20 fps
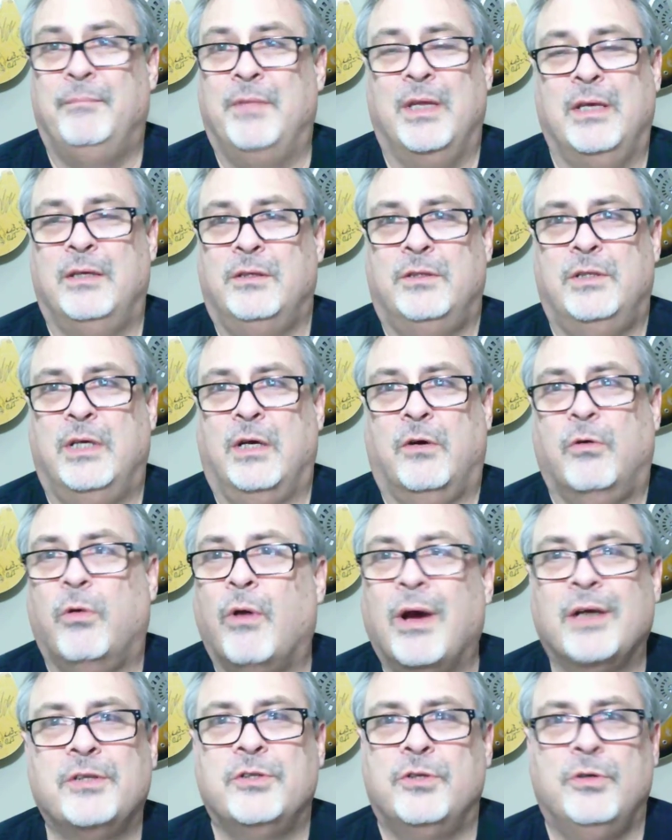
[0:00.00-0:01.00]
She
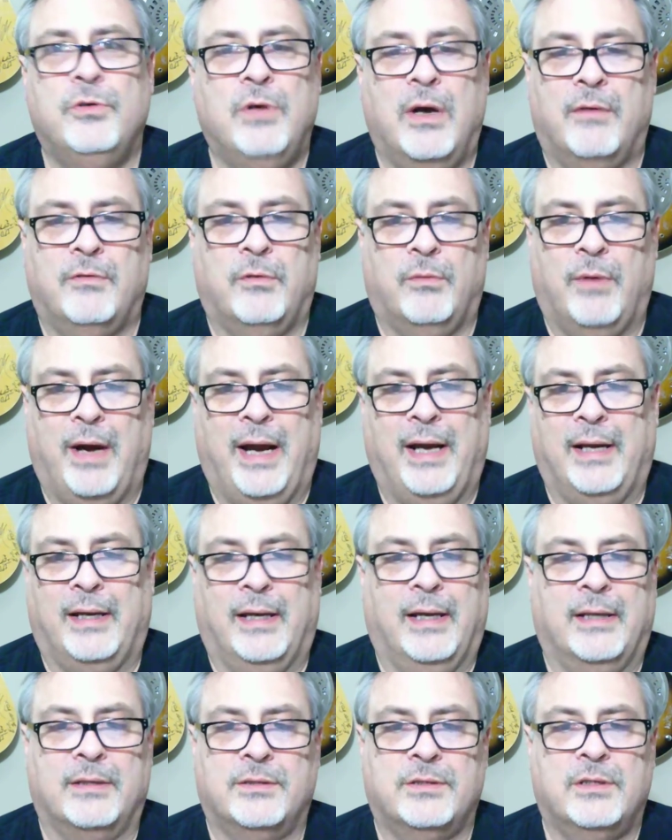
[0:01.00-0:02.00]
crushed whoever ran
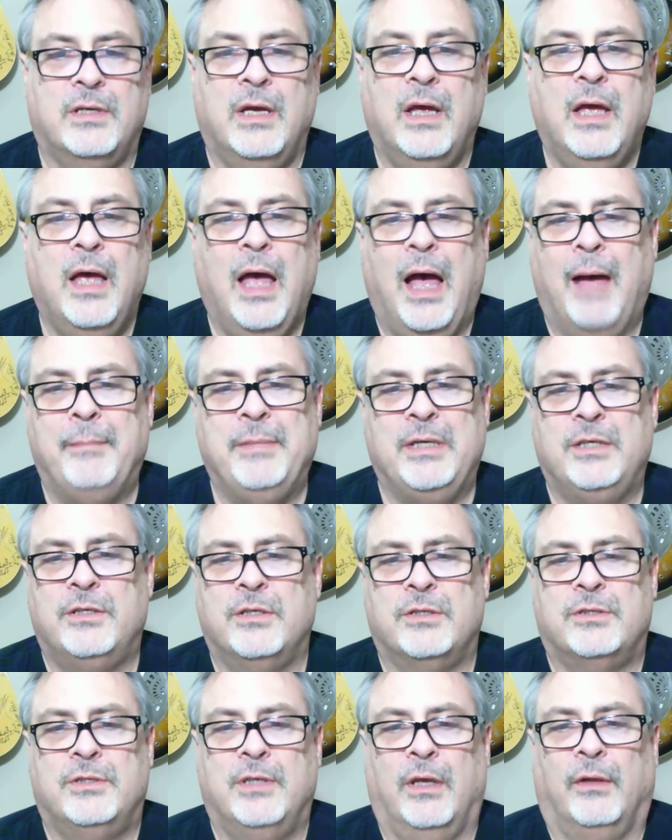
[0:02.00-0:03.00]
against. I mean,
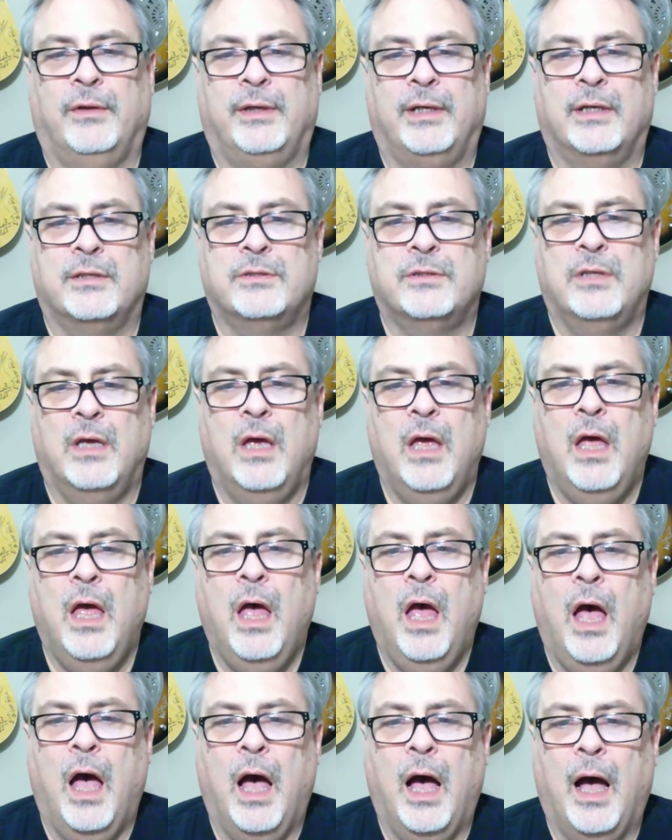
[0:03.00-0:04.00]
just silliness.
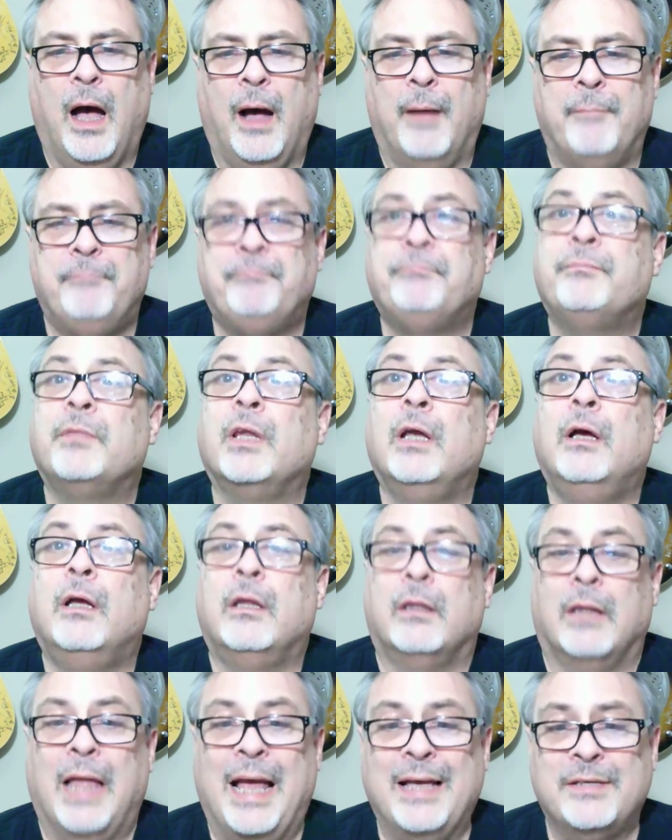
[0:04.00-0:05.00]

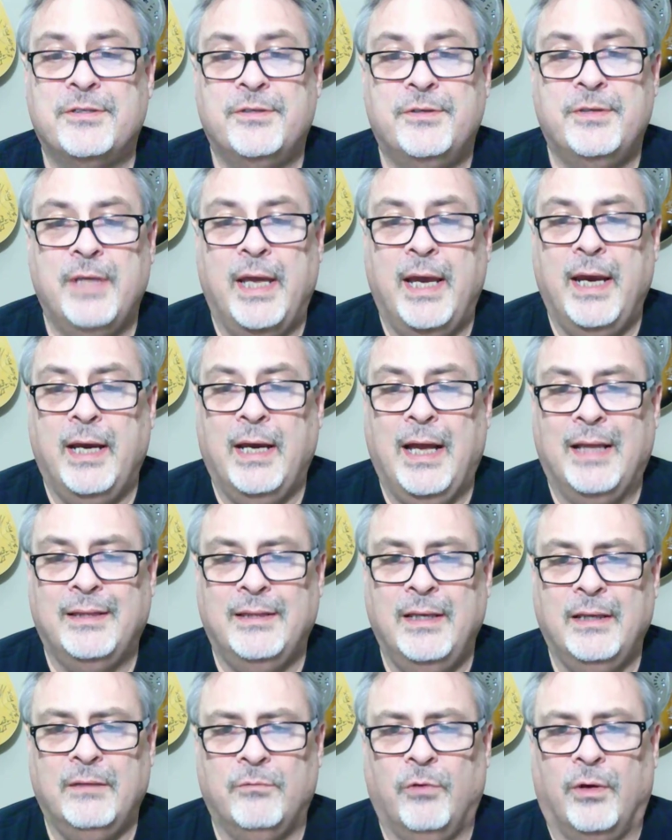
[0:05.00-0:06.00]
Last thing, I
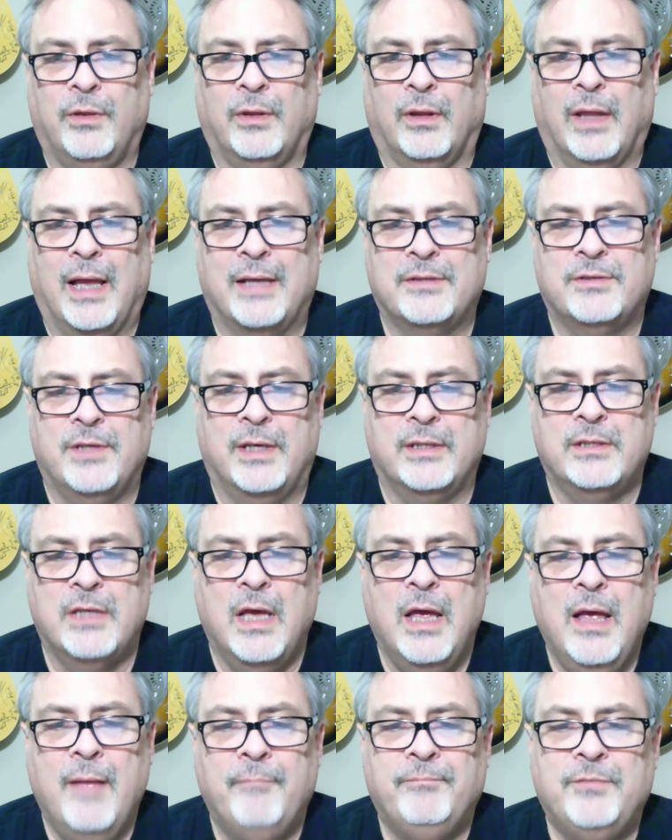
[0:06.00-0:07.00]
think one of the last things.
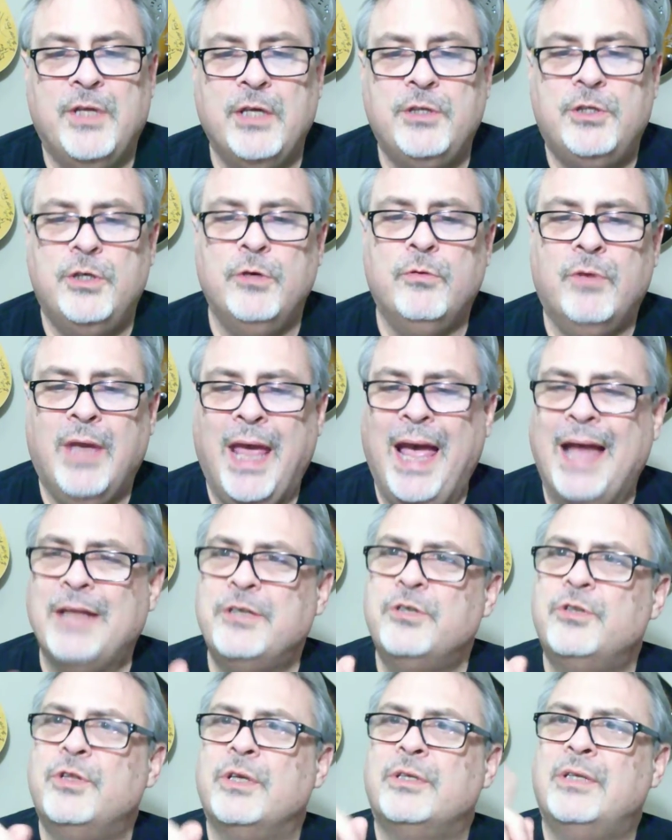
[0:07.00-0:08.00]
Did you
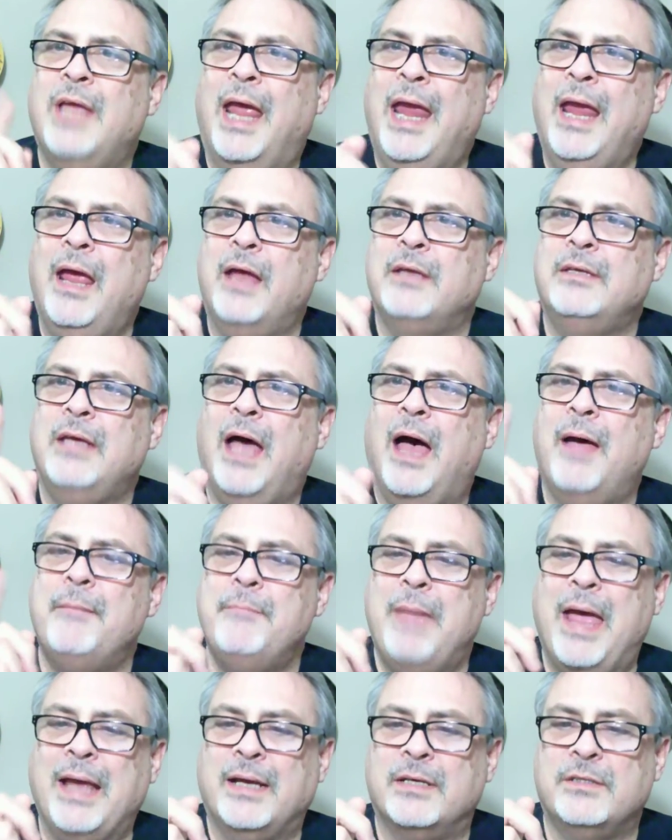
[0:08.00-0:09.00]
catch the Time
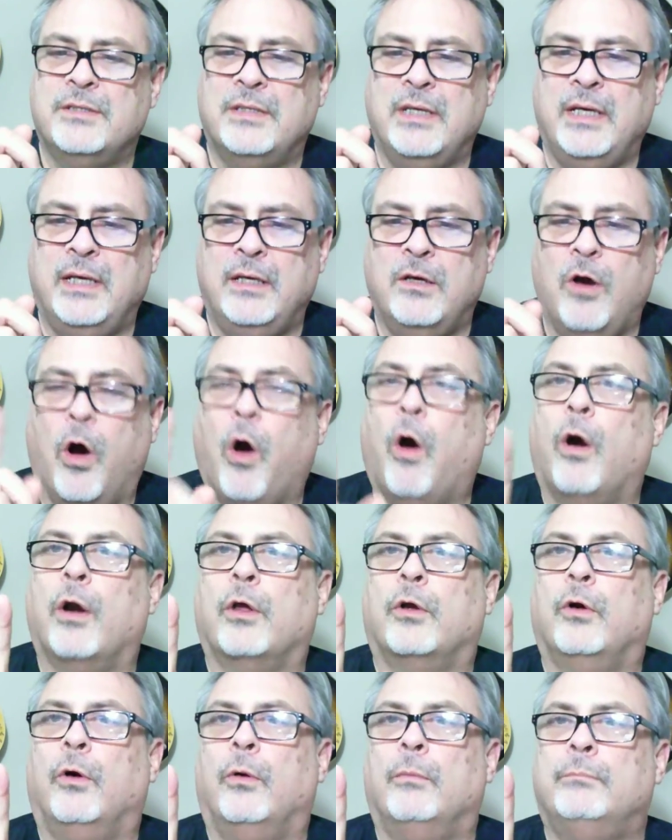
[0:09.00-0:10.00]
Magazine
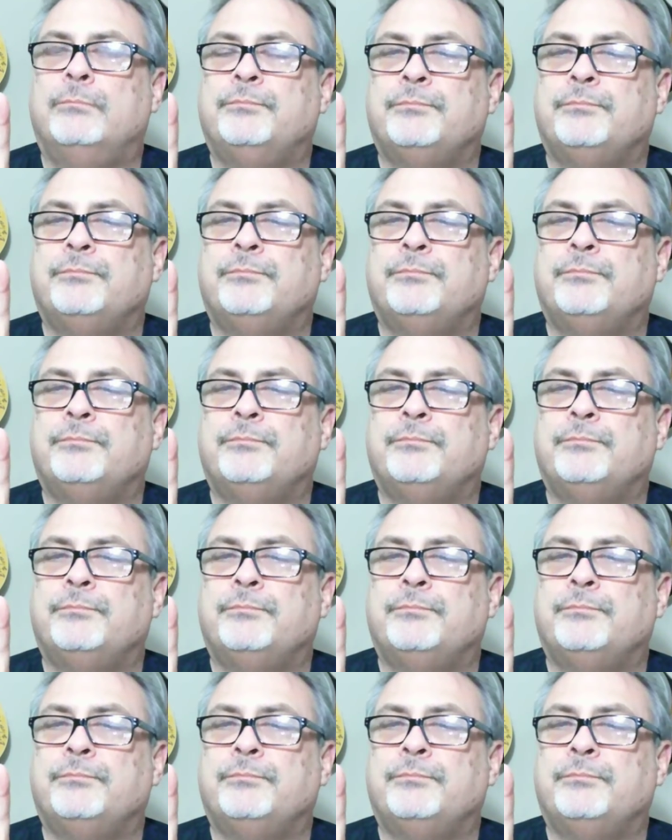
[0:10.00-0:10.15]
article?